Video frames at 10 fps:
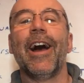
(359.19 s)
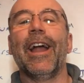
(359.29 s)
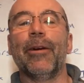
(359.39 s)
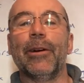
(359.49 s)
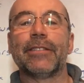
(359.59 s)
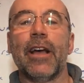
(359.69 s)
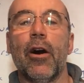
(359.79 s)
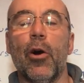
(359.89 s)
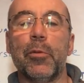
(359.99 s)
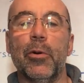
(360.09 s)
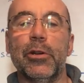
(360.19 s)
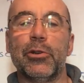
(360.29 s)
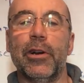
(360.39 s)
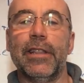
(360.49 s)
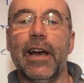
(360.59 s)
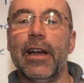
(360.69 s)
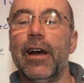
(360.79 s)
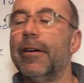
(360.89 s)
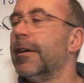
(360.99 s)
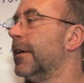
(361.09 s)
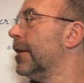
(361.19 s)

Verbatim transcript: Anyways, hope you enjoyed that uh,